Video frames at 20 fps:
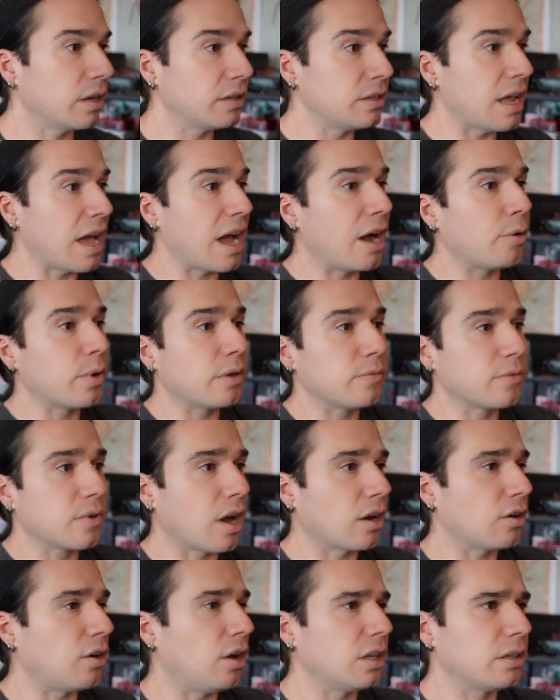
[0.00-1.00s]
And now we've
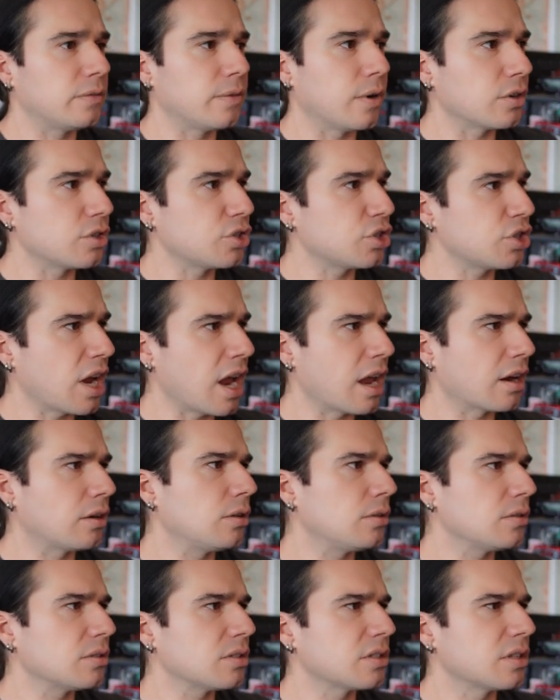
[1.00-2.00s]
got all of our
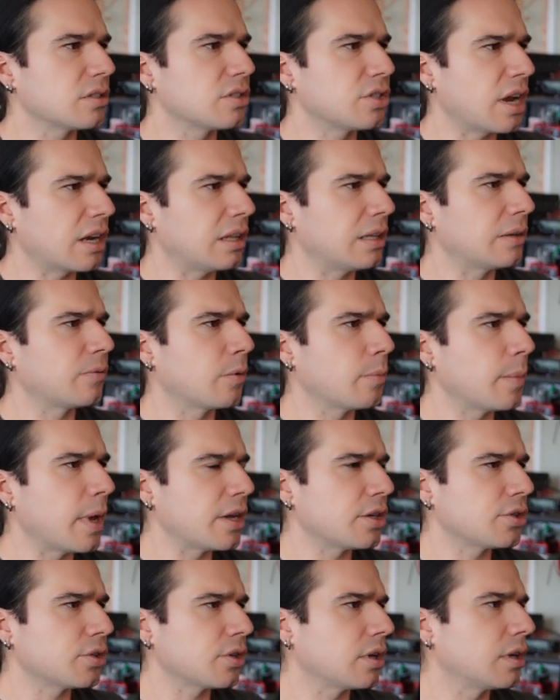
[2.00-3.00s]
channels, the channel
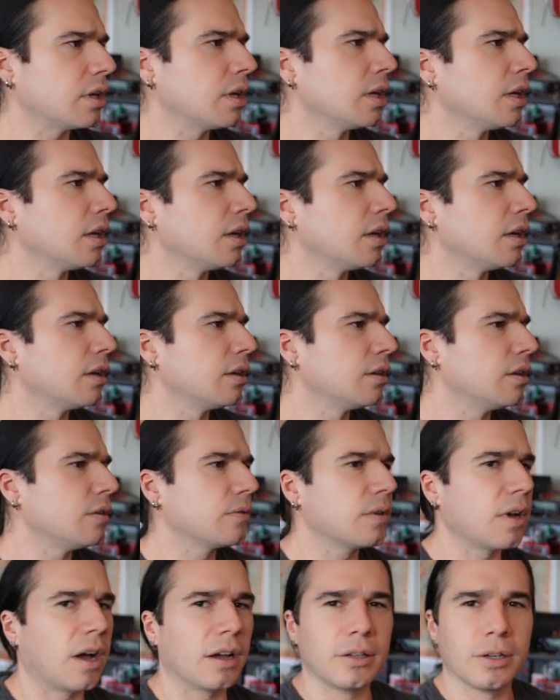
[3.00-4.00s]
information.
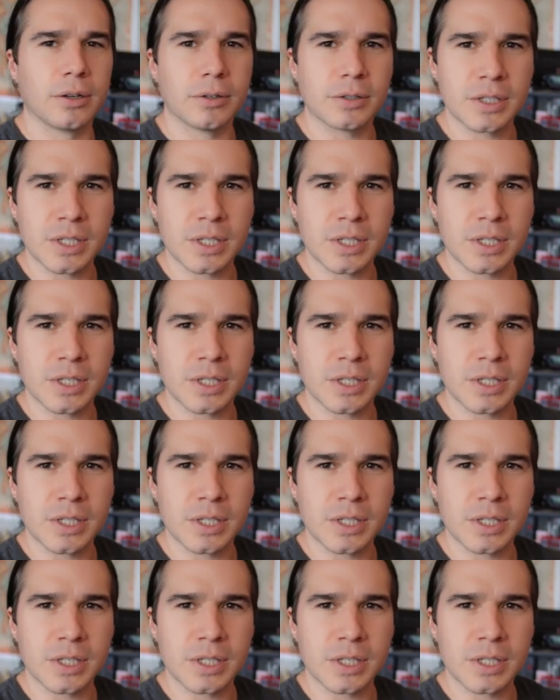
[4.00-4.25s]
You've got your